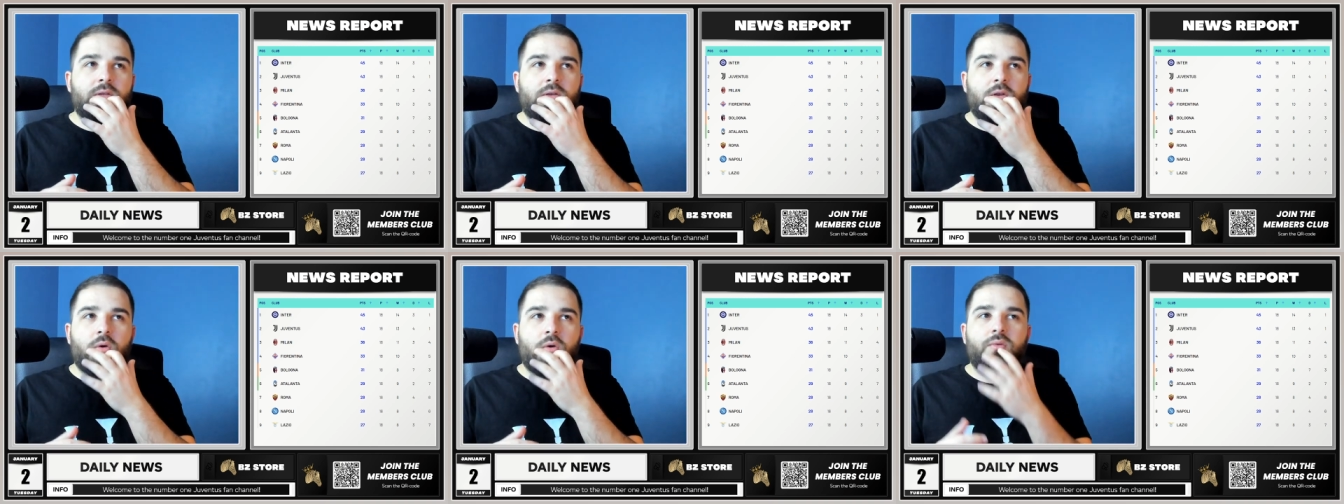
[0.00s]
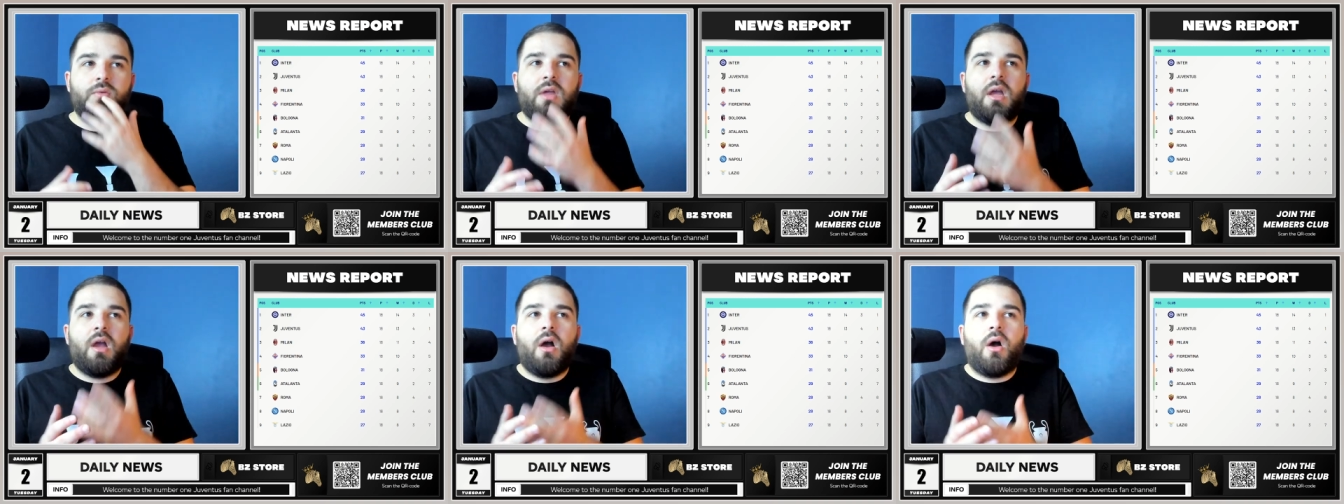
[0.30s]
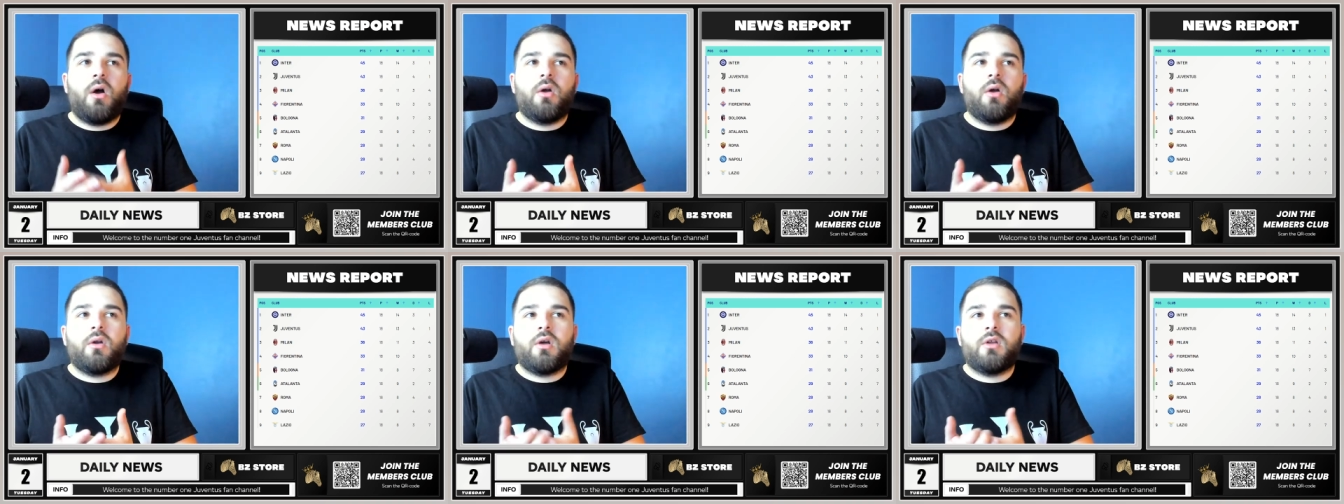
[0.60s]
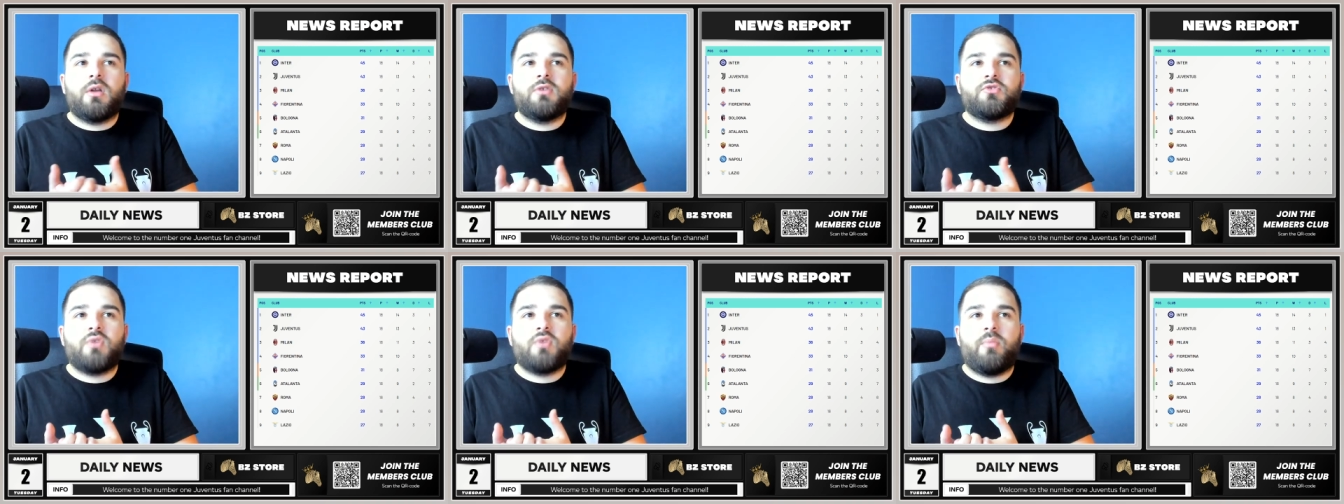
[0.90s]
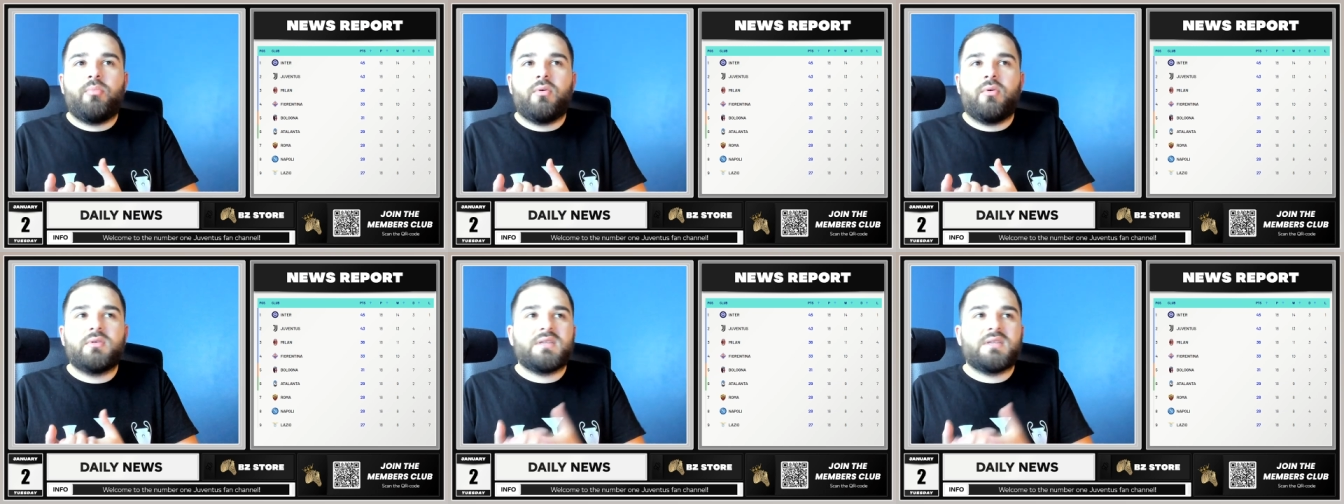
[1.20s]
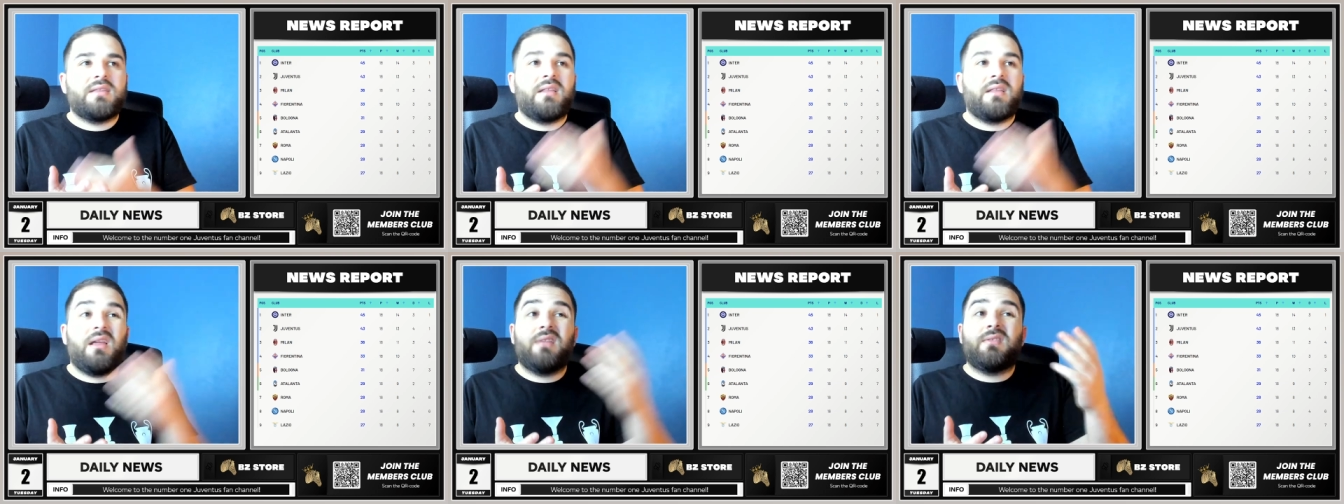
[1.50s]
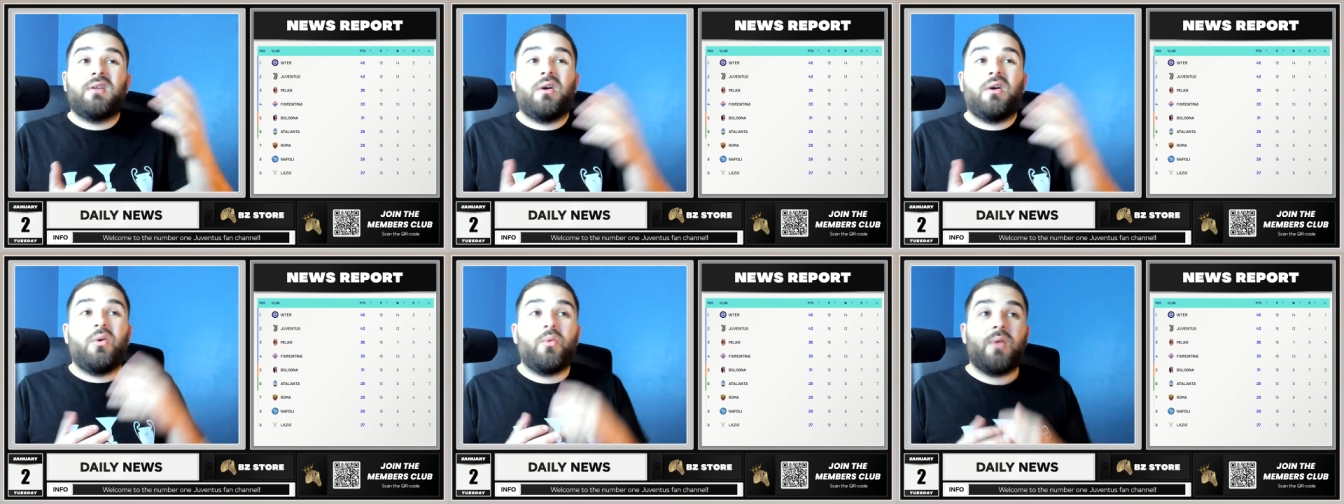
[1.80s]
You know, they are going to drop points.
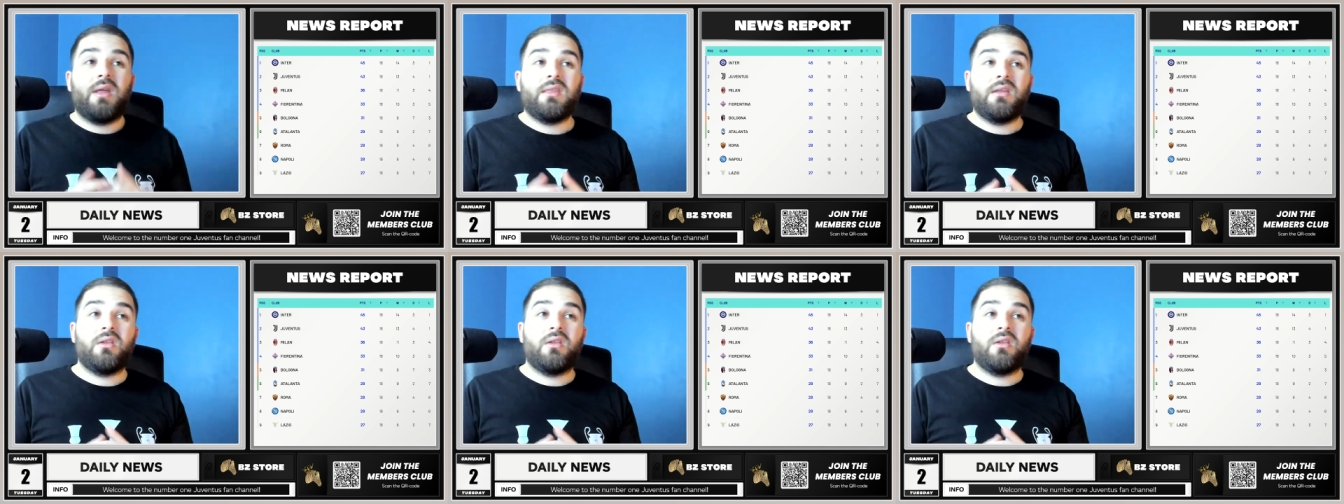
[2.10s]
Atalanta already